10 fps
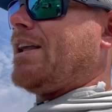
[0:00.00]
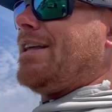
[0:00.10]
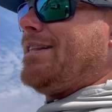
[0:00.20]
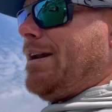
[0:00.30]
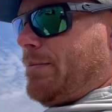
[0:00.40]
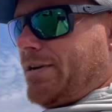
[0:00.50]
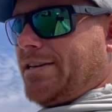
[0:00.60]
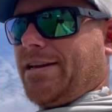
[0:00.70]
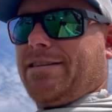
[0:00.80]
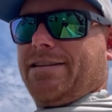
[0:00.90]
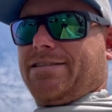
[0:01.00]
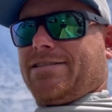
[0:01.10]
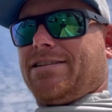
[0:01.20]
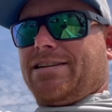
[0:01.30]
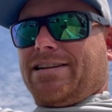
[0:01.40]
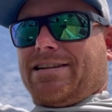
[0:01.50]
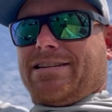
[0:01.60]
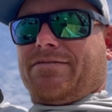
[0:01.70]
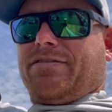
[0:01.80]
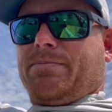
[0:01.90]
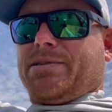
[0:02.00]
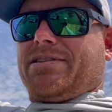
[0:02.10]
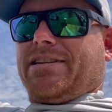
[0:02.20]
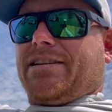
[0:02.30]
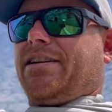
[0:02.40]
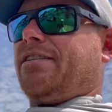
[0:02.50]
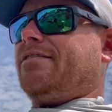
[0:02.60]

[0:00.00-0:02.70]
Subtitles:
and then I'm going to take this flipping stick here,